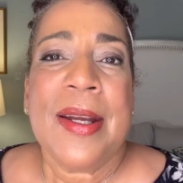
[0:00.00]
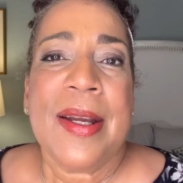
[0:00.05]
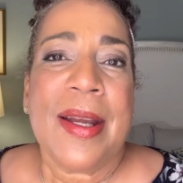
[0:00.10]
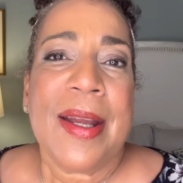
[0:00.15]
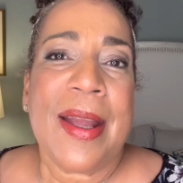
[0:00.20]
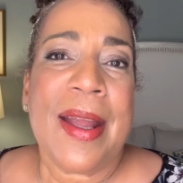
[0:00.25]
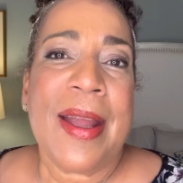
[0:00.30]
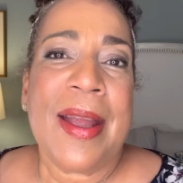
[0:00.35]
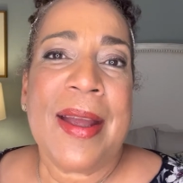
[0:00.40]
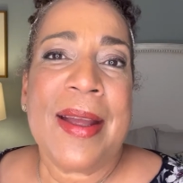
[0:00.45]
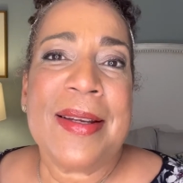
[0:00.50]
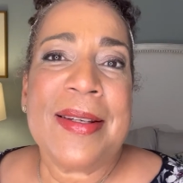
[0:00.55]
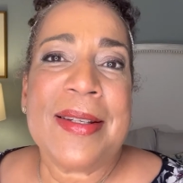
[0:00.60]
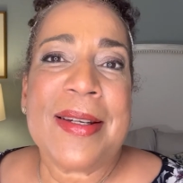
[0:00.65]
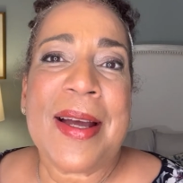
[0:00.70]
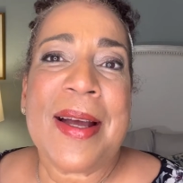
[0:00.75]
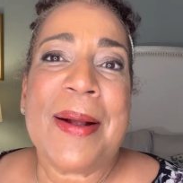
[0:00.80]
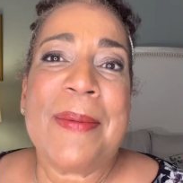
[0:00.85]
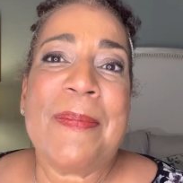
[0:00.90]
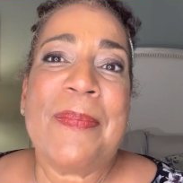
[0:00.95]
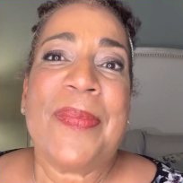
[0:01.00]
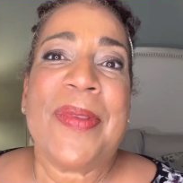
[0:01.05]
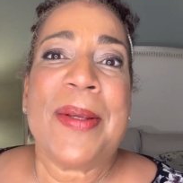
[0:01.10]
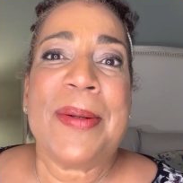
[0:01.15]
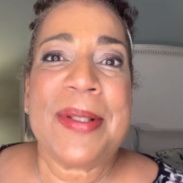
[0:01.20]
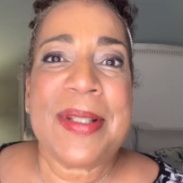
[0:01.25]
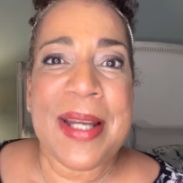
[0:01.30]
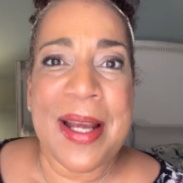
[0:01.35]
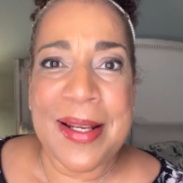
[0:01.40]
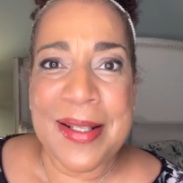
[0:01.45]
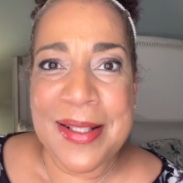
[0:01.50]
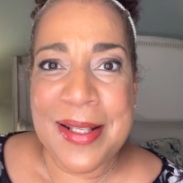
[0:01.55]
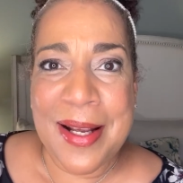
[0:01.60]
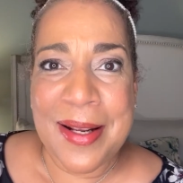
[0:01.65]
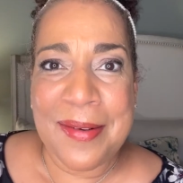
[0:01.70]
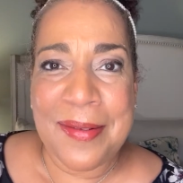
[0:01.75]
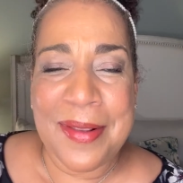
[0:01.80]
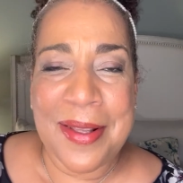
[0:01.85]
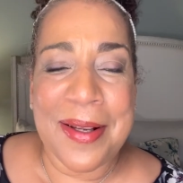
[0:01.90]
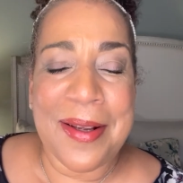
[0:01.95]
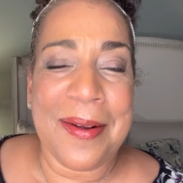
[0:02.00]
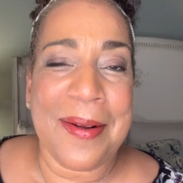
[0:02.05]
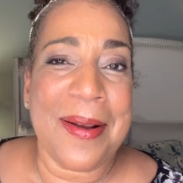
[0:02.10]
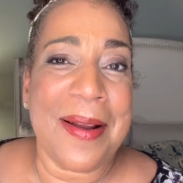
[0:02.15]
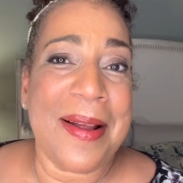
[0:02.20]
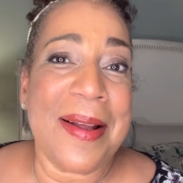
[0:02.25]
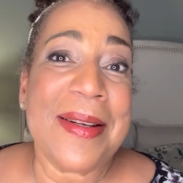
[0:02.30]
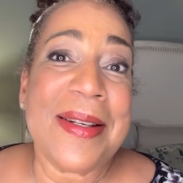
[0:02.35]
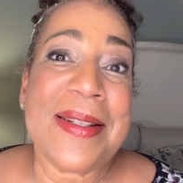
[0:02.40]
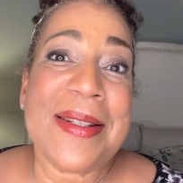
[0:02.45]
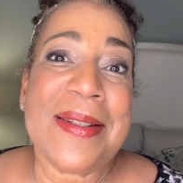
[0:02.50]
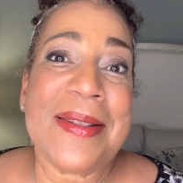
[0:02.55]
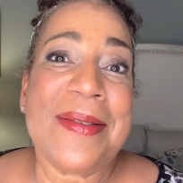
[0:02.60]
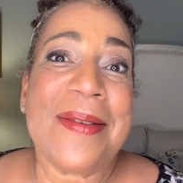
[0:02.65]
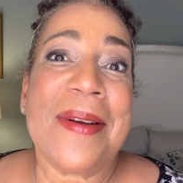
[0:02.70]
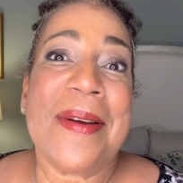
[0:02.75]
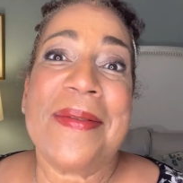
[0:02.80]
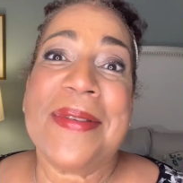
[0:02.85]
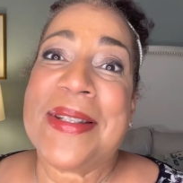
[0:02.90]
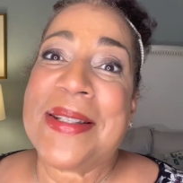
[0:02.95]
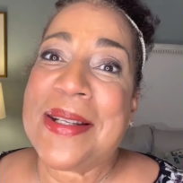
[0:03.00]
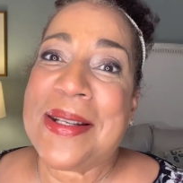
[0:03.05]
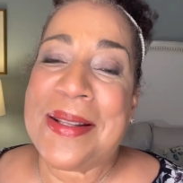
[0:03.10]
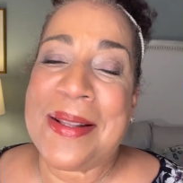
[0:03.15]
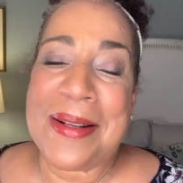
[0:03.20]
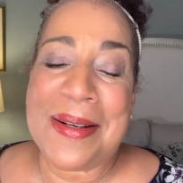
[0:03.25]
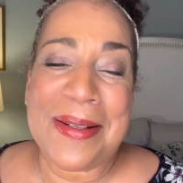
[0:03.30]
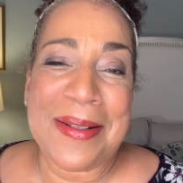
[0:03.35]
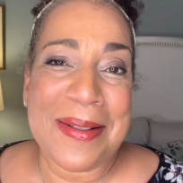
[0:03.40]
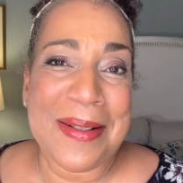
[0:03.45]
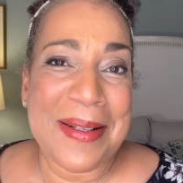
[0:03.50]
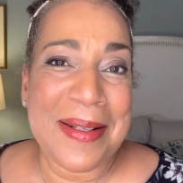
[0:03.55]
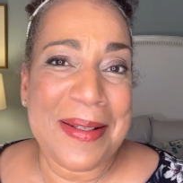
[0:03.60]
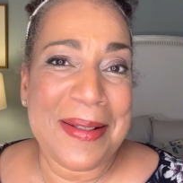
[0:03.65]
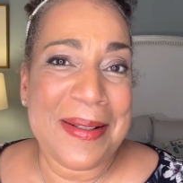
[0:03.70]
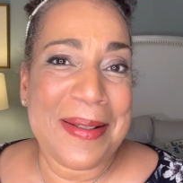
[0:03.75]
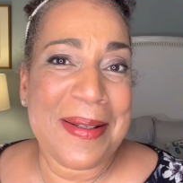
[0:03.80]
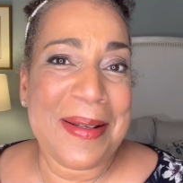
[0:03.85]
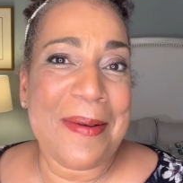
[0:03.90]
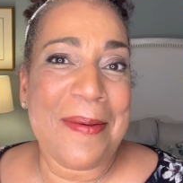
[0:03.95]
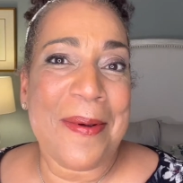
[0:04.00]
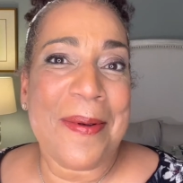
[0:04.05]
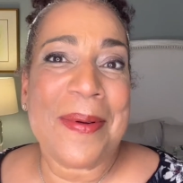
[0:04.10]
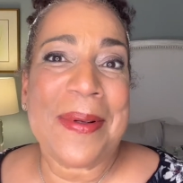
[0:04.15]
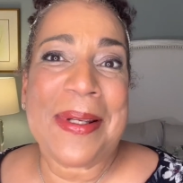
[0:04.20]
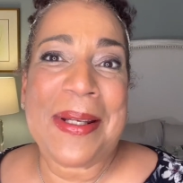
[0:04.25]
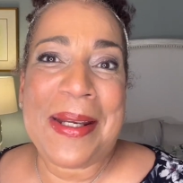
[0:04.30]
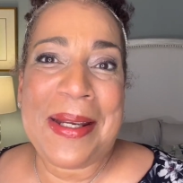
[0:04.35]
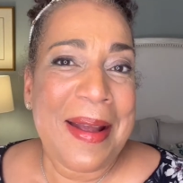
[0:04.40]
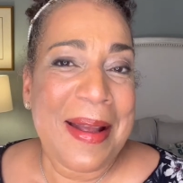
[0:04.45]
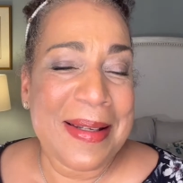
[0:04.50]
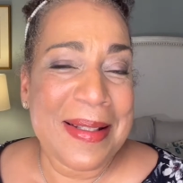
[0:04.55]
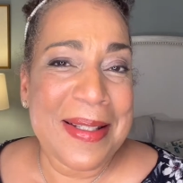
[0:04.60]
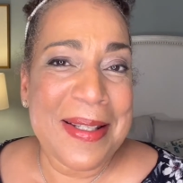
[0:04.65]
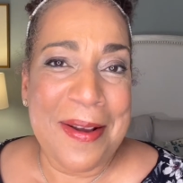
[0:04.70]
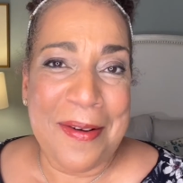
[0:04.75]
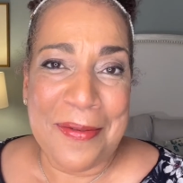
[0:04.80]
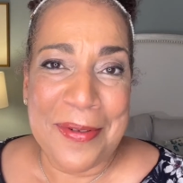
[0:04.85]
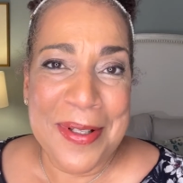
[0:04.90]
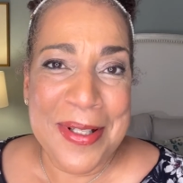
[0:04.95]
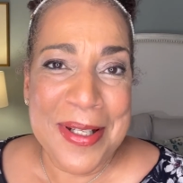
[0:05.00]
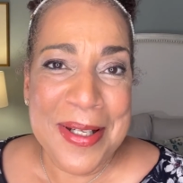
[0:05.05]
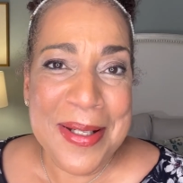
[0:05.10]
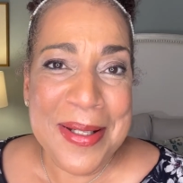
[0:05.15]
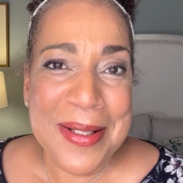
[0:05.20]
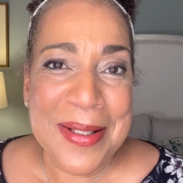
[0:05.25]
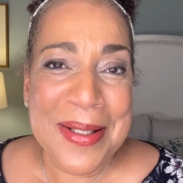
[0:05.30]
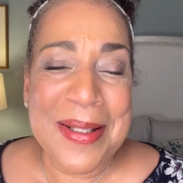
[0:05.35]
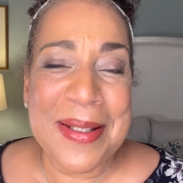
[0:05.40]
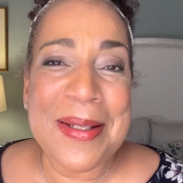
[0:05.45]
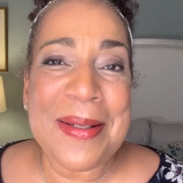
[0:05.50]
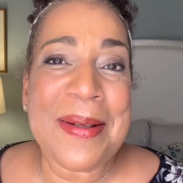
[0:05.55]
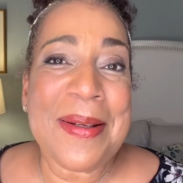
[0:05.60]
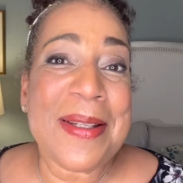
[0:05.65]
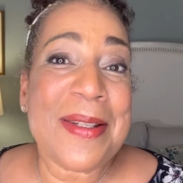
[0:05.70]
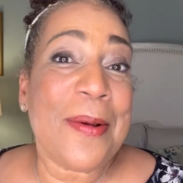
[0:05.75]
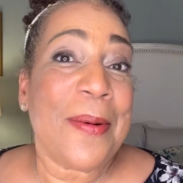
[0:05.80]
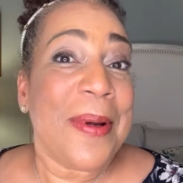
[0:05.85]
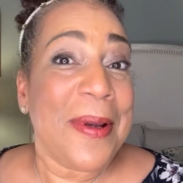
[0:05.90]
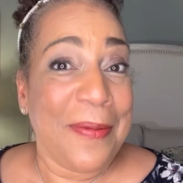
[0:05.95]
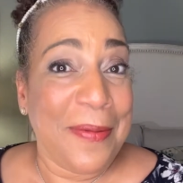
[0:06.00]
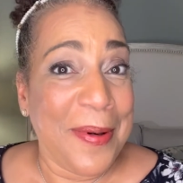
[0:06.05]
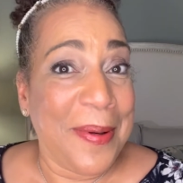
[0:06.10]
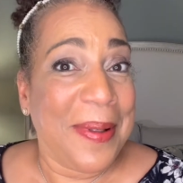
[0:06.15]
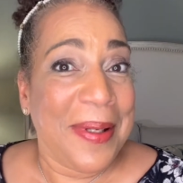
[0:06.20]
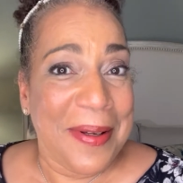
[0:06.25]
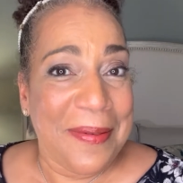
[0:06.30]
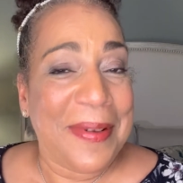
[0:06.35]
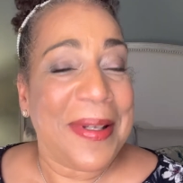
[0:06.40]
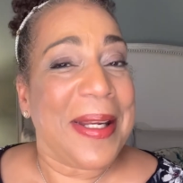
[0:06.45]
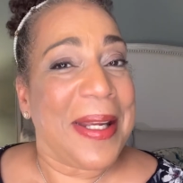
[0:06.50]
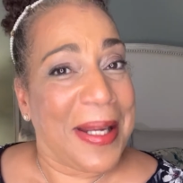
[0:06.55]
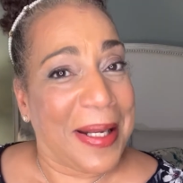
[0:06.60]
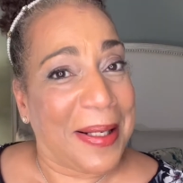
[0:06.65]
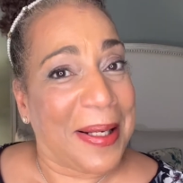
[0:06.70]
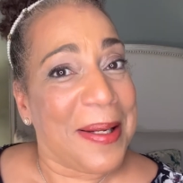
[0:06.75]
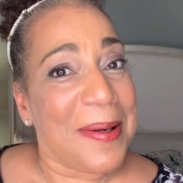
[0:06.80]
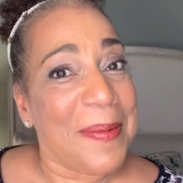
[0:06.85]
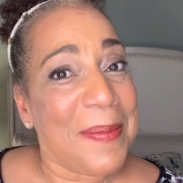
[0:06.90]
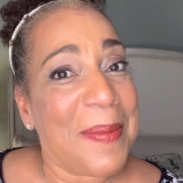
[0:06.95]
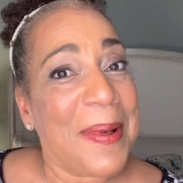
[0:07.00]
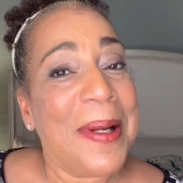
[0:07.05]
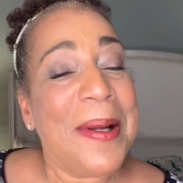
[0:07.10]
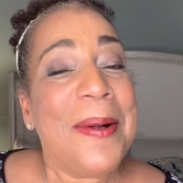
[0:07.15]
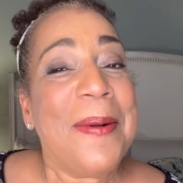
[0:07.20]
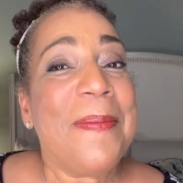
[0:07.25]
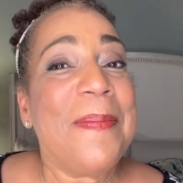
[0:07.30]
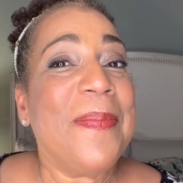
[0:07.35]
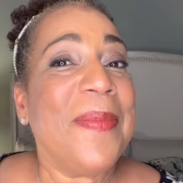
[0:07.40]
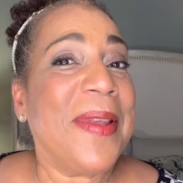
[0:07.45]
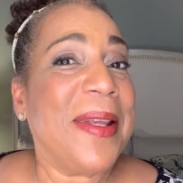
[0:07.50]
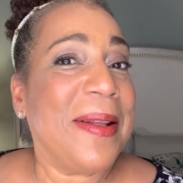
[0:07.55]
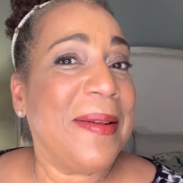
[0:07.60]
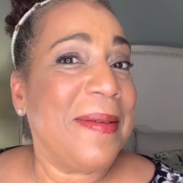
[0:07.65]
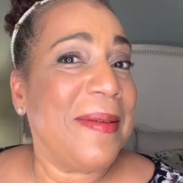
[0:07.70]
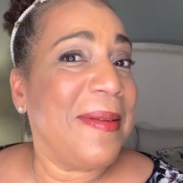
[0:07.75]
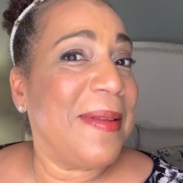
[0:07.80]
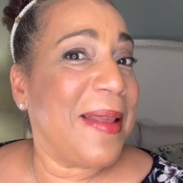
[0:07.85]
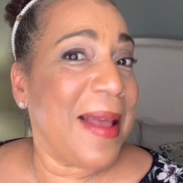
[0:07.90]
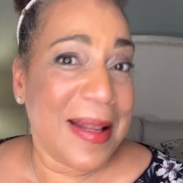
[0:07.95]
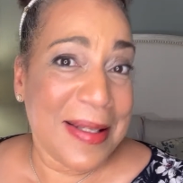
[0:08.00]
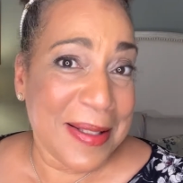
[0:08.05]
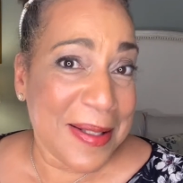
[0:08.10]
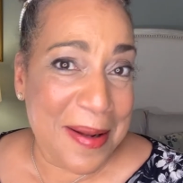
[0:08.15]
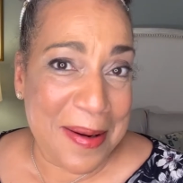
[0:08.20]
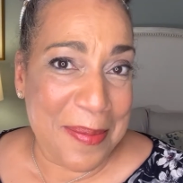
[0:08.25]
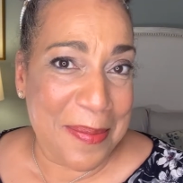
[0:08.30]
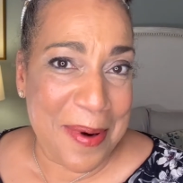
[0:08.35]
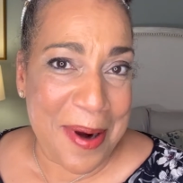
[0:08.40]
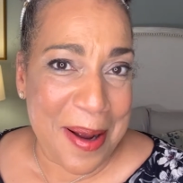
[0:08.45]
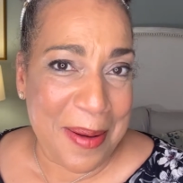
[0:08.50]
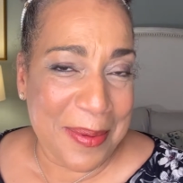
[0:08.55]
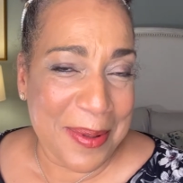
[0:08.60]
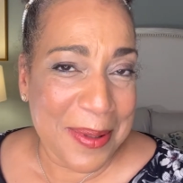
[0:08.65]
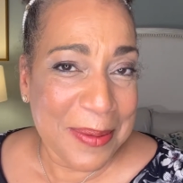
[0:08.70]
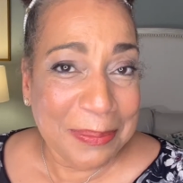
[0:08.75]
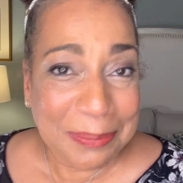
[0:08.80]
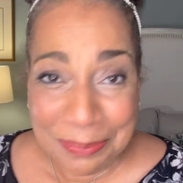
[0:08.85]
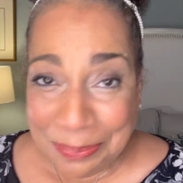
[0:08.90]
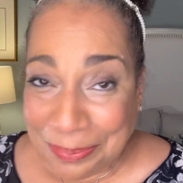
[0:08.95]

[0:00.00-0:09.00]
And the downside of the Guerlain is obviously that it is only at Selfridges. So if you live in England, then that's not a problem.